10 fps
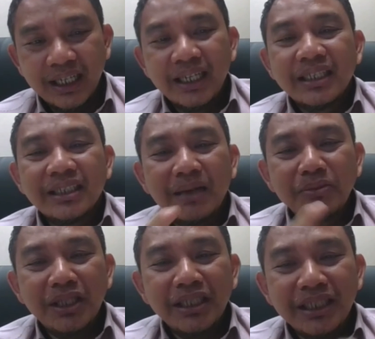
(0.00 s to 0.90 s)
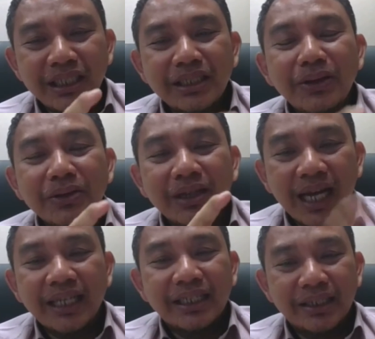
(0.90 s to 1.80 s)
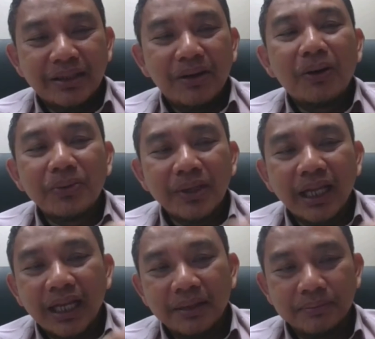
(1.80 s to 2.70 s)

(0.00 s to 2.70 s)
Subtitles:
Something is not right over there.